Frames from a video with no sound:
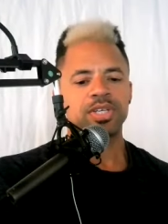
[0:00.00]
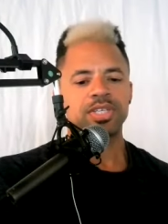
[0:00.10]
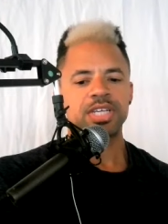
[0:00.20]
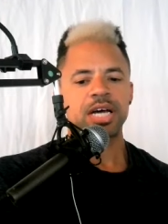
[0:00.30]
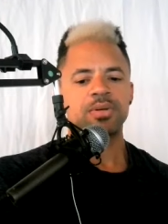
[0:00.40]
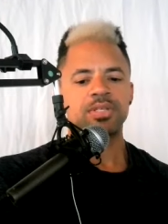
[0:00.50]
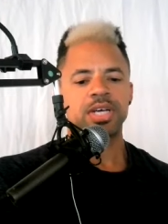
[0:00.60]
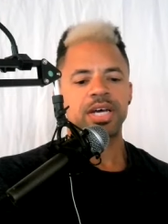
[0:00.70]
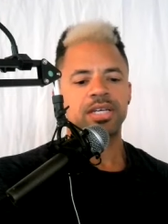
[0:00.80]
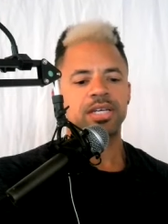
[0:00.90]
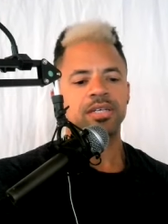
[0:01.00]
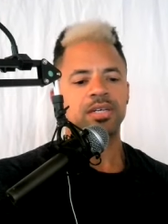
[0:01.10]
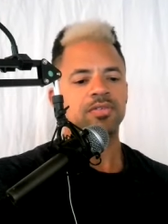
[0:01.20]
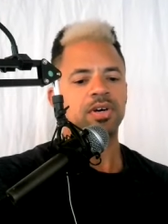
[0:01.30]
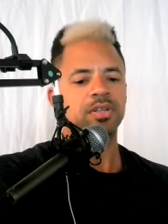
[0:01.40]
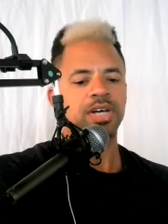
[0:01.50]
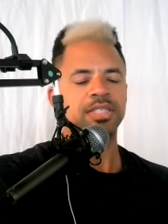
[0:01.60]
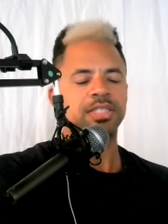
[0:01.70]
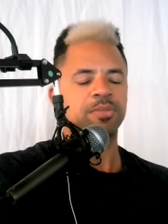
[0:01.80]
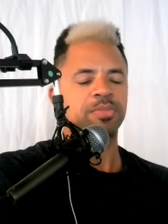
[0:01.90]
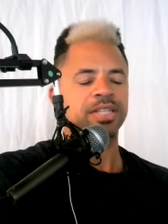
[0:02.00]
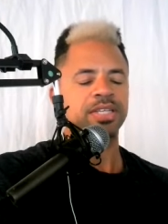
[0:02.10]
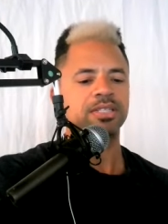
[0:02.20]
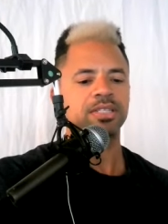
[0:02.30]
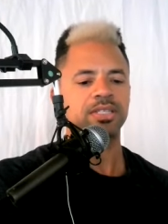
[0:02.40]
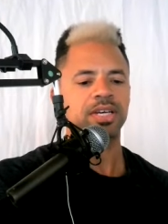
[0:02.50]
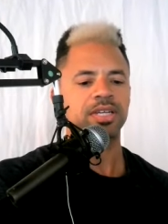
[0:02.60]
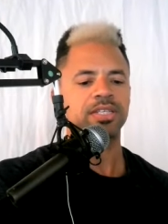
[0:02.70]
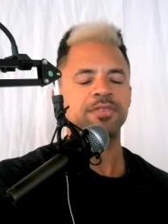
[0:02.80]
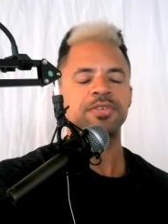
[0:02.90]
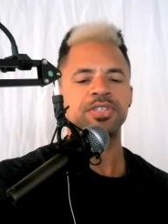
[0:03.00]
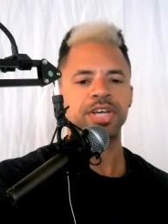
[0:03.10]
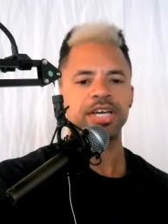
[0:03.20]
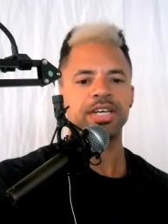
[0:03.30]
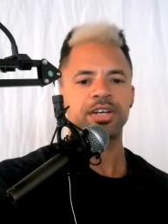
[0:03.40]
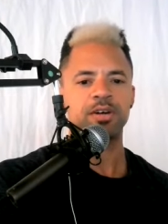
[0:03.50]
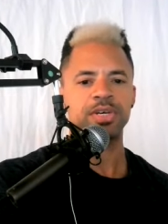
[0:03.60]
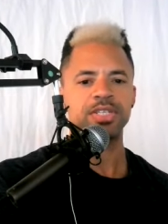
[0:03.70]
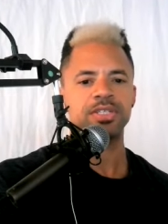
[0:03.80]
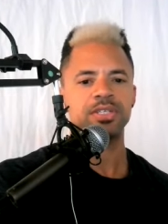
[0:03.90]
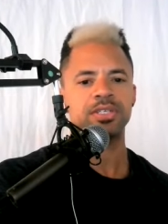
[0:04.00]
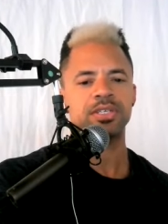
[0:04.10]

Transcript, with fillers: with it because I was like, of all, I said, man, this is a different take in our business.